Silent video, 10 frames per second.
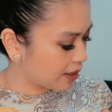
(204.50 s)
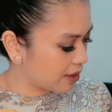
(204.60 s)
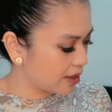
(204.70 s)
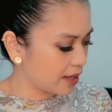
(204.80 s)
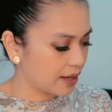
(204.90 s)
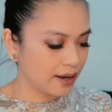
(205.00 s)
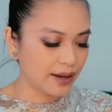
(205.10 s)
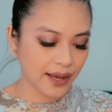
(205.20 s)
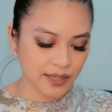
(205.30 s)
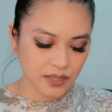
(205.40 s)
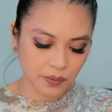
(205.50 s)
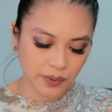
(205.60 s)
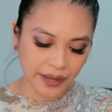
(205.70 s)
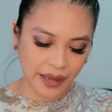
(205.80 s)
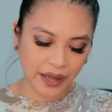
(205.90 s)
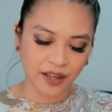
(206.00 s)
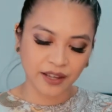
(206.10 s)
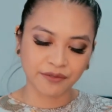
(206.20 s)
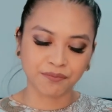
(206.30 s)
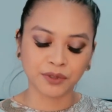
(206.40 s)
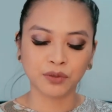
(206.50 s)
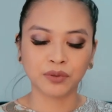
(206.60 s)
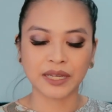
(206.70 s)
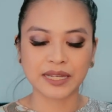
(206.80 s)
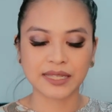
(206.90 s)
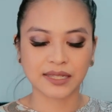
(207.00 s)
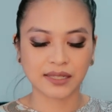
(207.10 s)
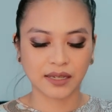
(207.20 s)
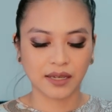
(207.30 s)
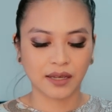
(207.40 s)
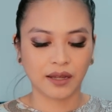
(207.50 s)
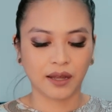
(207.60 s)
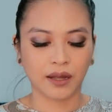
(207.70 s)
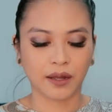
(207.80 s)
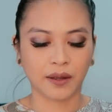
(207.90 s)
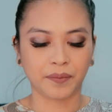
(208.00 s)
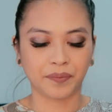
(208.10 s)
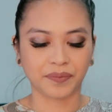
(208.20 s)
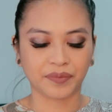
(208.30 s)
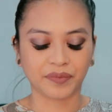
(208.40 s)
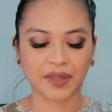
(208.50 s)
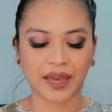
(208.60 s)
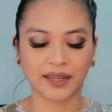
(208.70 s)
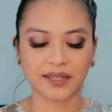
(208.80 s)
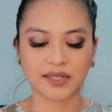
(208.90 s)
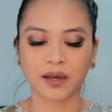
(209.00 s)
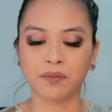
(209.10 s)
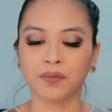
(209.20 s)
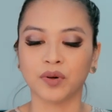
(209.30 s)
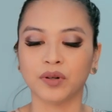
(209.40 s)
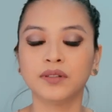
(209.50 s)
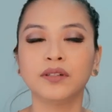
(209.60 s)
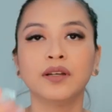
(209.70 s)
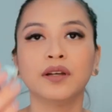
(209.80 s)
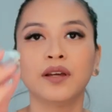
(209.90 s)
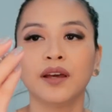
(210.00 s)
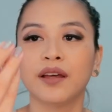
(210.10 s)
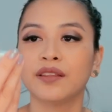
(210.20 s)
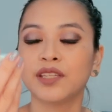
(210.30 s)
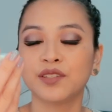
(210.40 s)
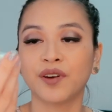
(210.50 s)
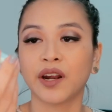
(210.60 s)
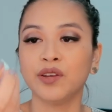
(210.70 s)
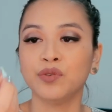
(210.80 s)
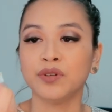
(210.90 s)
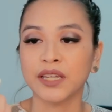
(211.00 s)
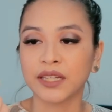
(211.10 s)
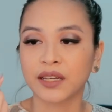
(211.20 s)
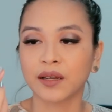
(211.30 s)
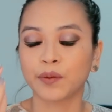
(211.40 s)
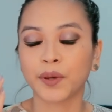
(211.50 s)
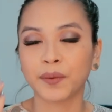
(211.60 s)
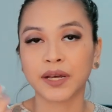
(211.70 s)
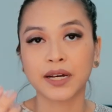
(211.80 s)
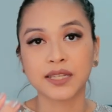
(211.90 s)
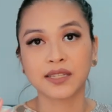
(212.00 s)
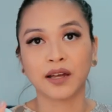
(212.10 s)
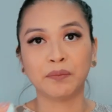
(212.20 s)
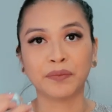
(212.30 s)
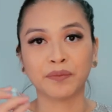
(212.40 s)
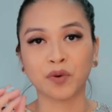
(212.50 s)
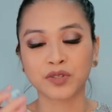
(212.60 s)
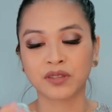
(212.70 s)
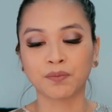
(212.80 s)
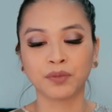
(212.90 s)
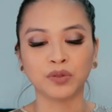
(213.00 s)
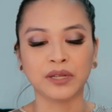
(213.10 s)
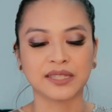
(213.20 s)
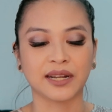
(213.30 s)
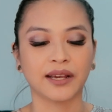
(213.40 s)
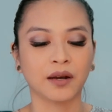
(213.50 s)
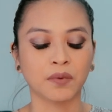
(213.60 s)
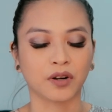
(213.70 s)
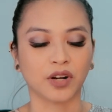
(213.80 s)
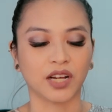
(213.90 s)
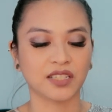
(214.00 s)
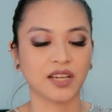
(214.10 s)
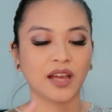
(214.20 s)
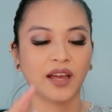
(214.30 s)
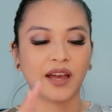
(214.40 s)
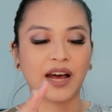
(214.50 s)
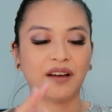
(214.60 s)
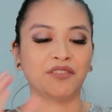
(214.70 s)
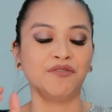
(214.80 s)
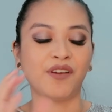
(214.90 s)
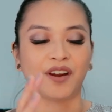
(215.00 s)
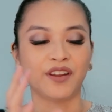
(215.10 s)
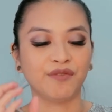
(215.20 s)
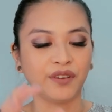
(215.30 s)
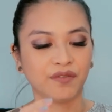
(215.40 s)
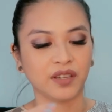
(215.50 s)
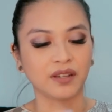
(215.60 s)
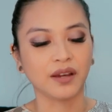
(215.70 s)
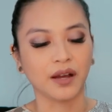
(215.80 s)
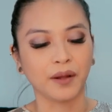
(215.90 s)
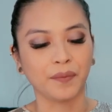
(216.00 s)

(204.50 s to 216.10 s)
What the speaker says: And then next we have blue lace agate tumble. This is very unique because most of the blue lace that I come across have a very vivid